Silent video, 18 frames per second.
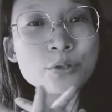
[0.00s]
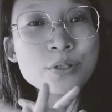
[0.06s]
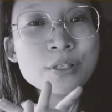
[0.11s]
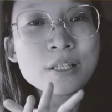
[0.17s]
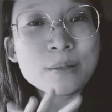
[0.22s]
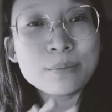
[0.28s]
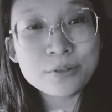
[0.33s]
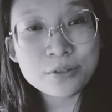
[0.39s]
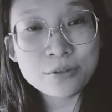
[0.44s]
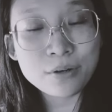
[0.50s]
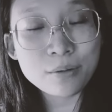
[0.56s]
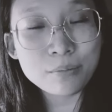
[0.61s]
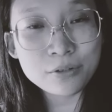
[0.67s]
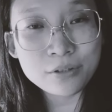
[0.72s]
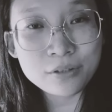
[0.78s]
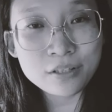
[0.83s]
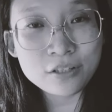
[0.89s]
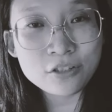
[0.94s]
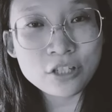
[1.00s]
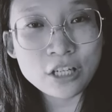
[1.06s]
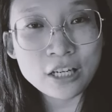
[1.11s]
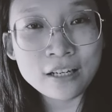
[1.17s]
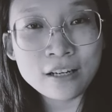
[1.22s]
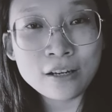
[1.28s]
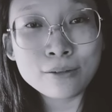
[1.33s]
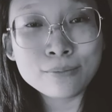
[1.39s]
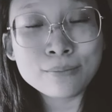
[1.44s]
to subscribe to the
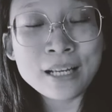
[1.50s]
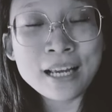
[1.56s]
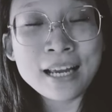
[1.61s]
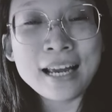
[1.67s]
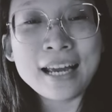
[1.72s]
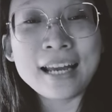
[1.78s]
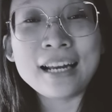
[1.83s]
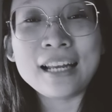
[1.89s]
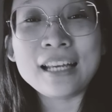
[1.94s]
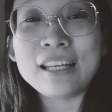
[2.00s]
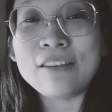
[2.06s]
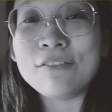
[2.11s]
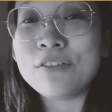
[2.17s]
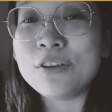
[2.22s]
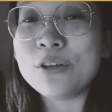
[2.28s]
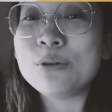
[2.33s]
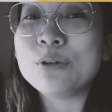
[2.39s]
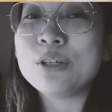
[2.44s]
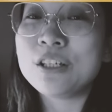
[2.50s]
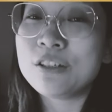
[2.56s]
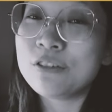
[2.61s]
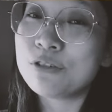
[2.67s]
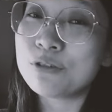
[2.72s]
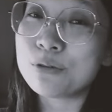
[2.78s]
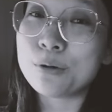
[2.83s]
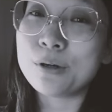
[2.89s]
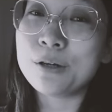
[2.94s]
channel. And if you
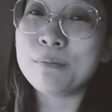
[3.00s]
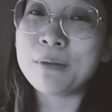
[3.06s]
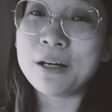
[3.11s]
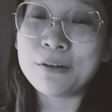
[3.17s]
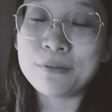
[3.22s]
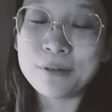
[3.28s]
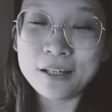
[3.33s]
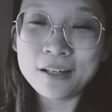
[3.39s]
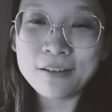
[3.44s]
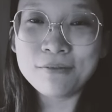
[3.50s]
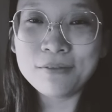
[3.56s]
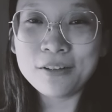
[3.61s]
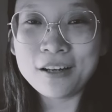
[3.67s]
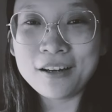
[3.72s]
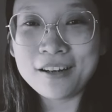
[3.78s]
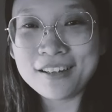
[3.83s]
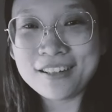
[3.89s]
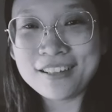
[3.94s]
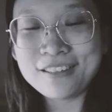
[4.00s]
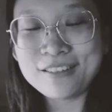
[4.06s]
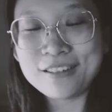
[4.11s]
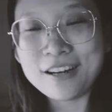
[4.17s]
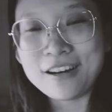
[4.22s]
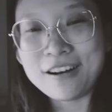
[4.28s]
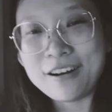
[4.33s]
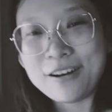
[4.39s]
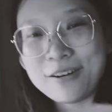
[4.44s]
enjoy my writing blog, you
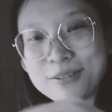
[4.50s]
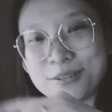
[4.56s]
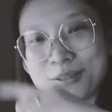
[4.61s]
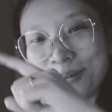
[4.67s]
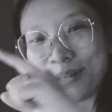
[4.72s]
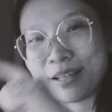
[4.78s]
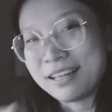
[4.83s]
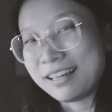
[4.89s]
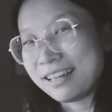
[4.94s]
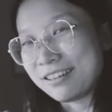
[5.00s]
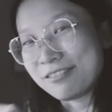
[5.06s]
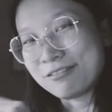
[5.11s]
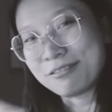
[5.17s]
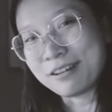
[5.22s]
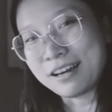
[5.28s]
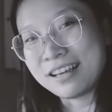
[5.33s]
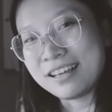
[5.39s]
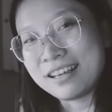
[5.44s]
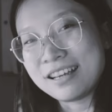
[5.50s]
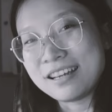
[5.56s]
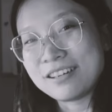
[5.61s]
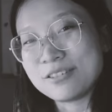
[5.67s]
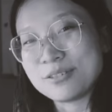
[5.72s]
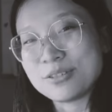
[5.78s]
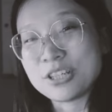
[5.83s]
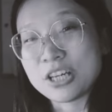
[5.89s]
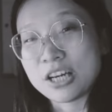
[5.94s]
can also click right
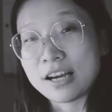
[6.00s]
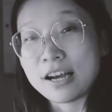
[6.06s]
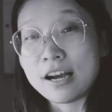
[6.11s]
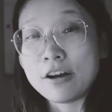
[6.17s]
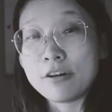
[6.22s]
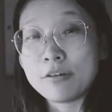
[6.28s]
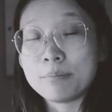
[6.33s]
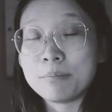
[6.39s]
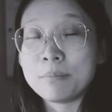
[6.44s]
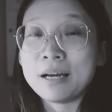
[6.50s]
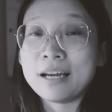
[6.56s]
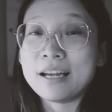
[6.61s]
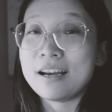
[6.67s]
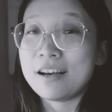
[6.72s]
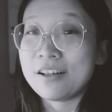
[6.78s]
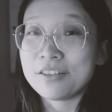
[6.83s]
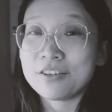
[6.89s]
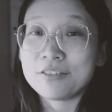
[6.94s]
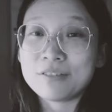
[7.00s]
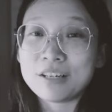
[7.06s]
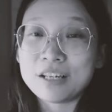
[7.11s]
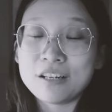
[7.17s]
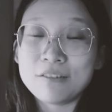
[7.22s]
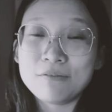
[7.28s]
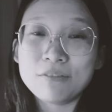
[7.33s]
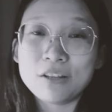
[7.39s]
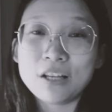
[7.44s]
here to check out my other
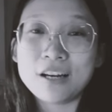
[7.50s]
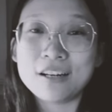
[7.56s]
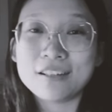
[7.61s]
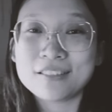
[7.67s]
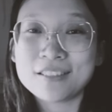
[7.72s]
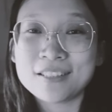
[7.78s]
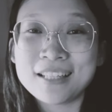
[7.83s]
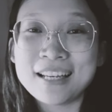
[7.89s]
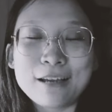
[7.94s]
writing blogs.